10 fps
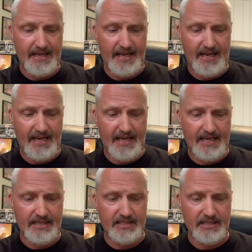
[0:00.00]

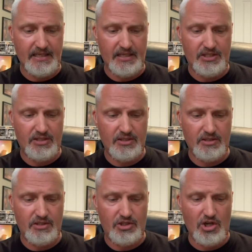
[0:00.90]
and uh,
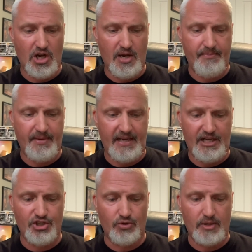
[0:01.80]
Tom
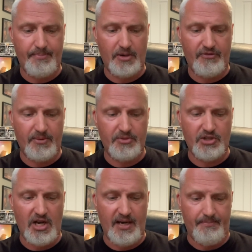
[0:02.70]
Angel Ripper from
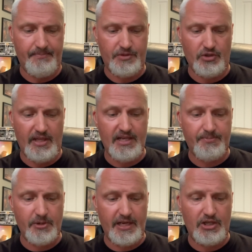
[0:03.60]
Sodom. So that's
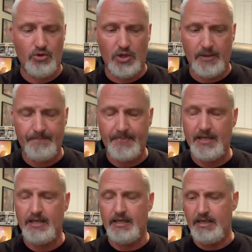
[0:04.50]
pretty cool.
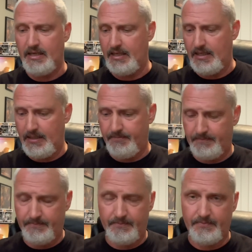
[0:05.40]
Um,
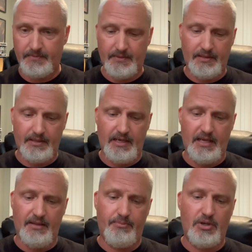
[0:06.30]

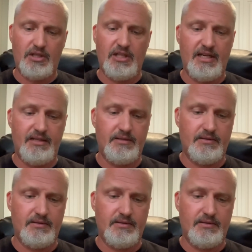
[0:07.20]
and the booklet,